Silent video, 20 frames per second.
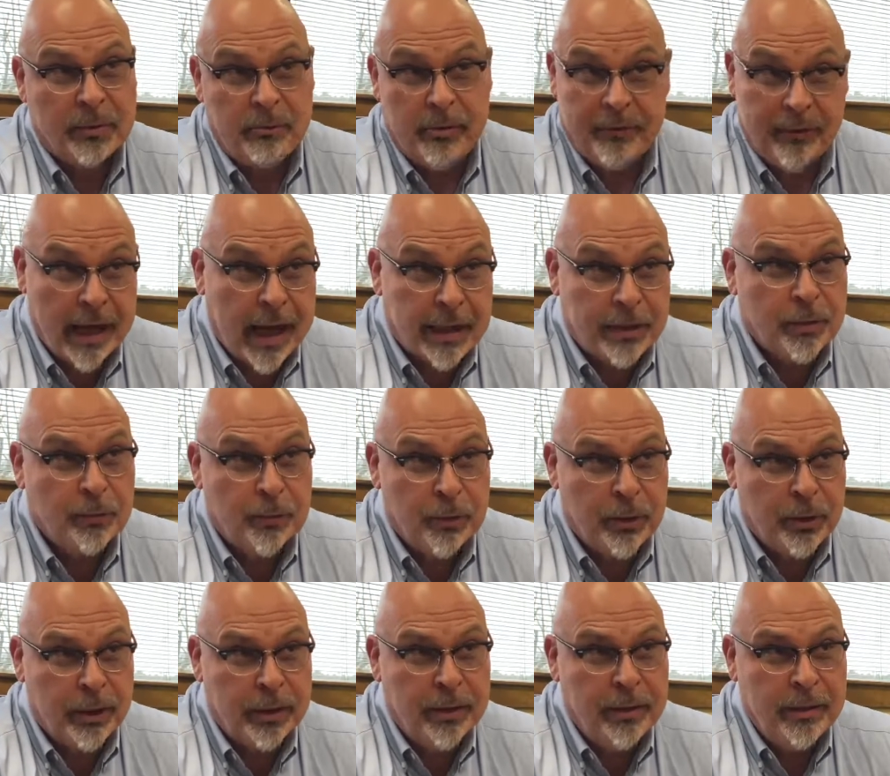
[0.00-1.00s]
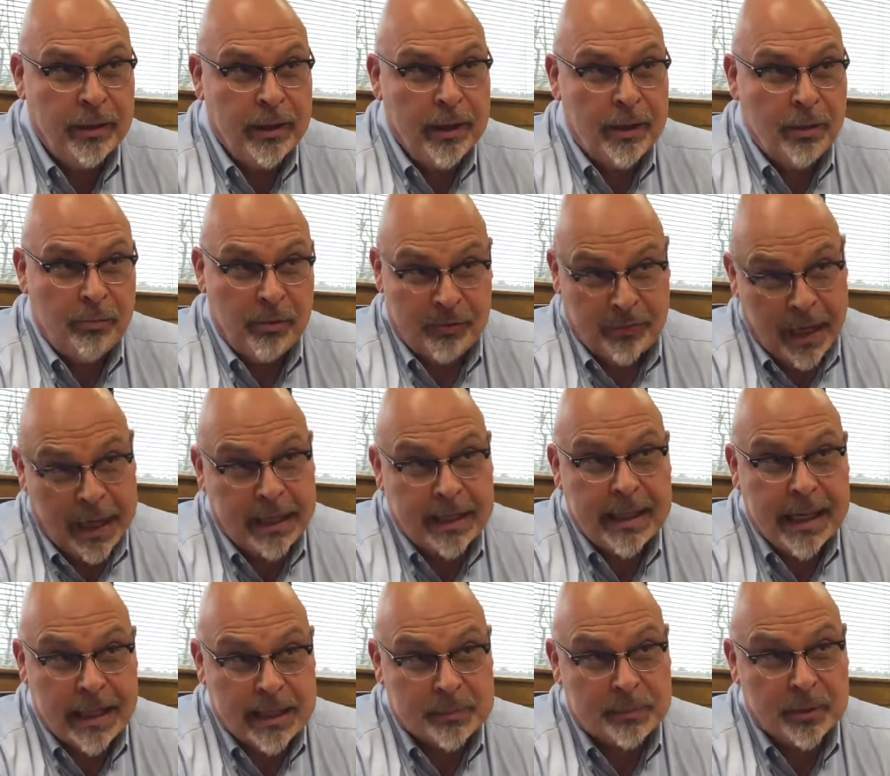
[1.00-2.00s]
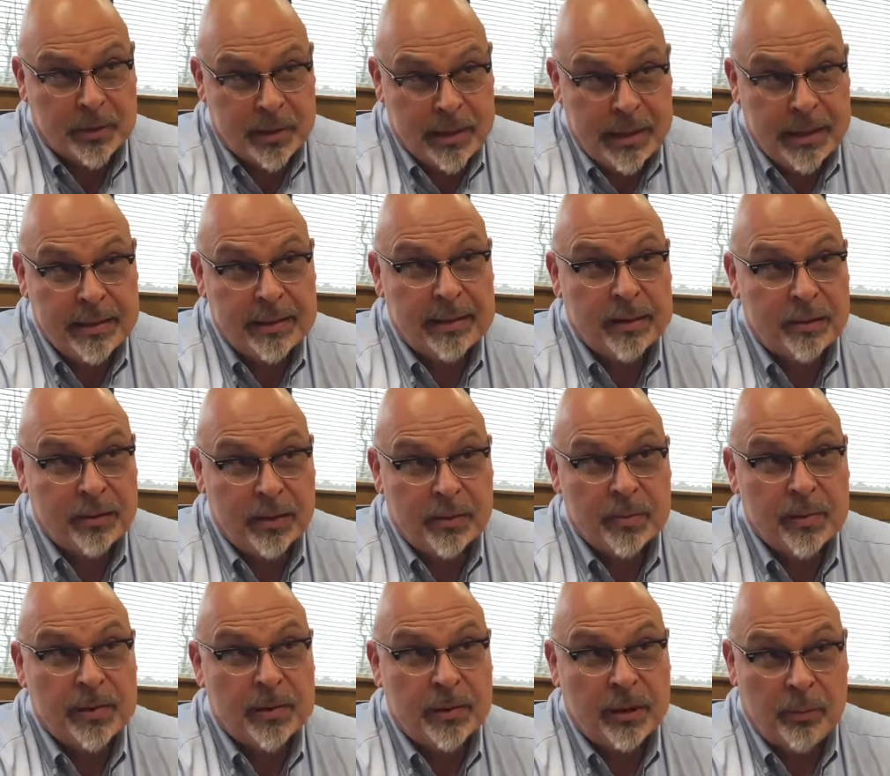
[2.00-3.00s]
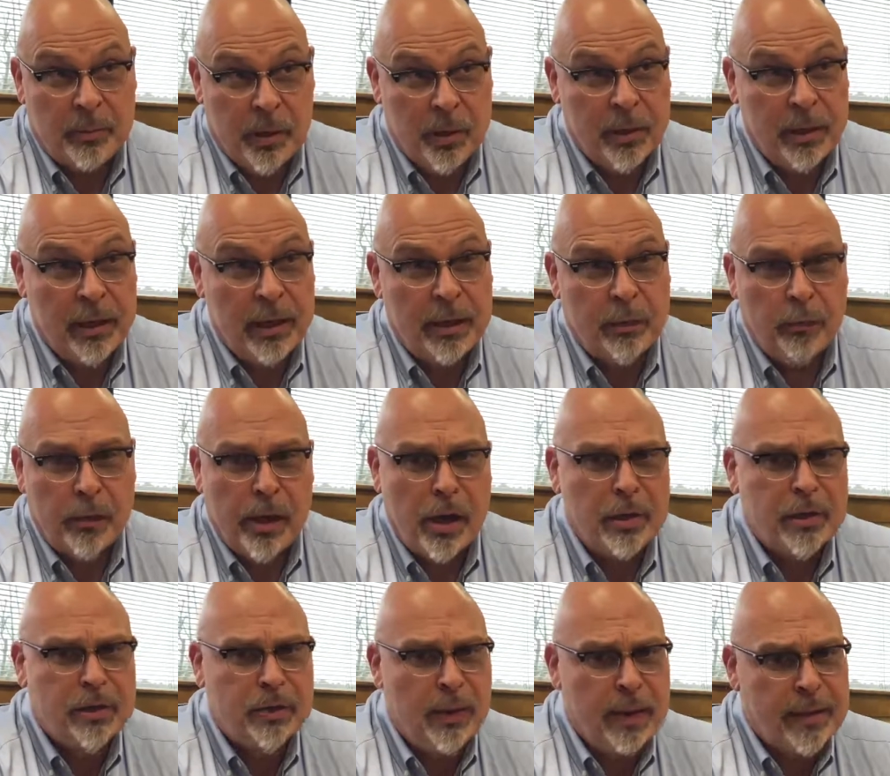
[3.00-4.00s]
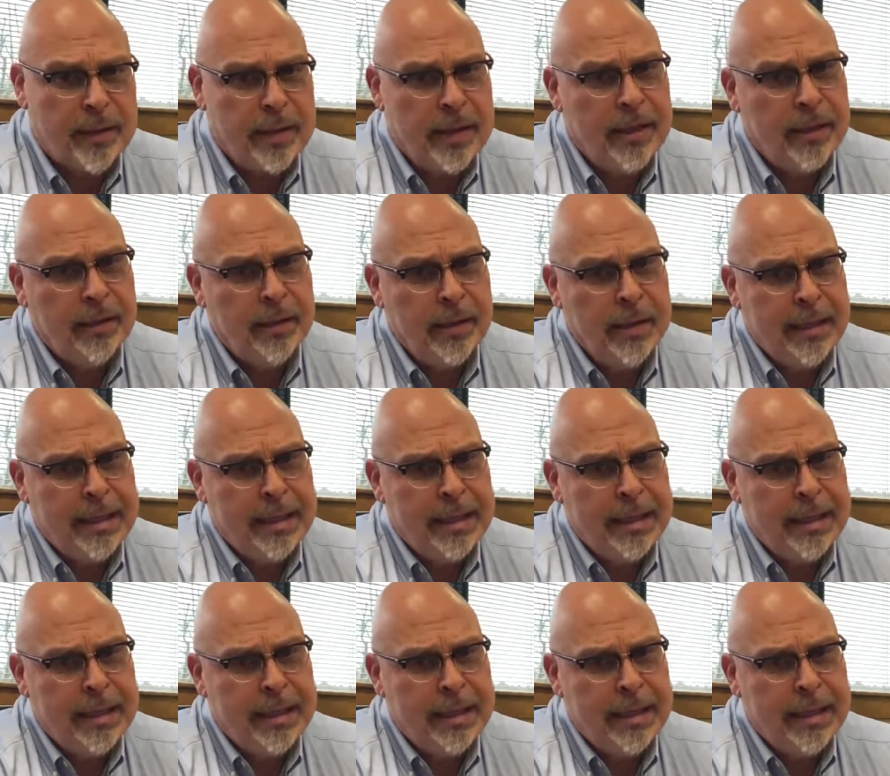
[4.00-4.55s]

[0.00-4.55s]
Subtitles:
We've got the wood, we've got the expertise in terms of the community, and we also, I think,